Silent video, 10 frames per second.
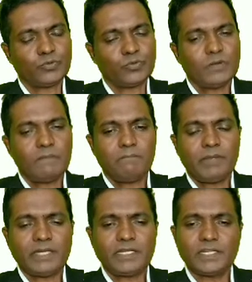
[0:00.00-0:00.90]
Better
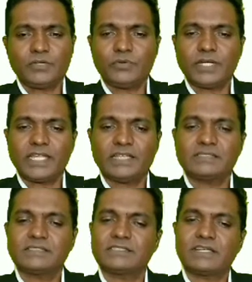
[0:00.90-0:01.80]
you take
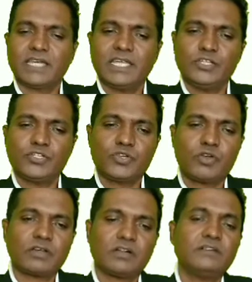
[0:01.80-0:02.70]
screenshot
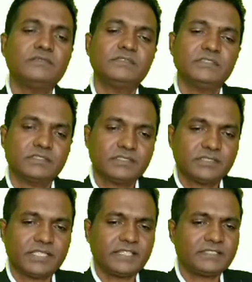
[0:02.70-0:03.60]
of
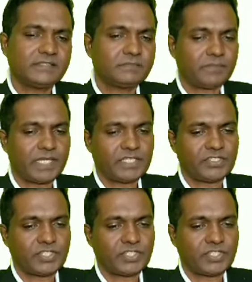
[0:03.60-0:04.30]
this page.